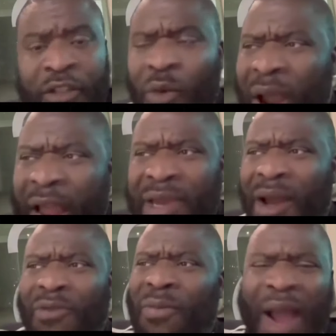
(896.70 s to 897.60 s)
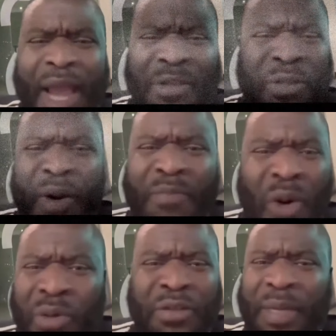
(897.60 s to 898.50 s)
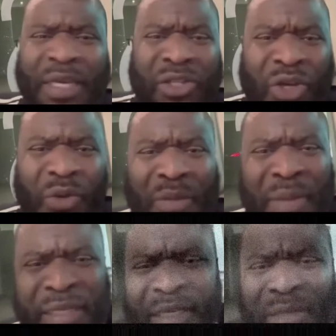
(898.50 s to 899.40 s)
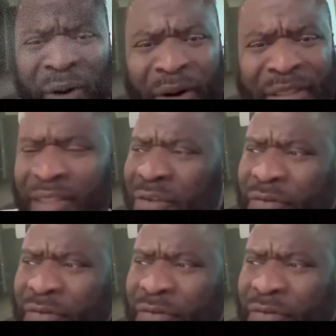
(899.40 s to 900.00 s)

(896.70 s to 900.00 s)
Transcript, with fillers: So why y'all? Why is promoters making jokes about diddy parties as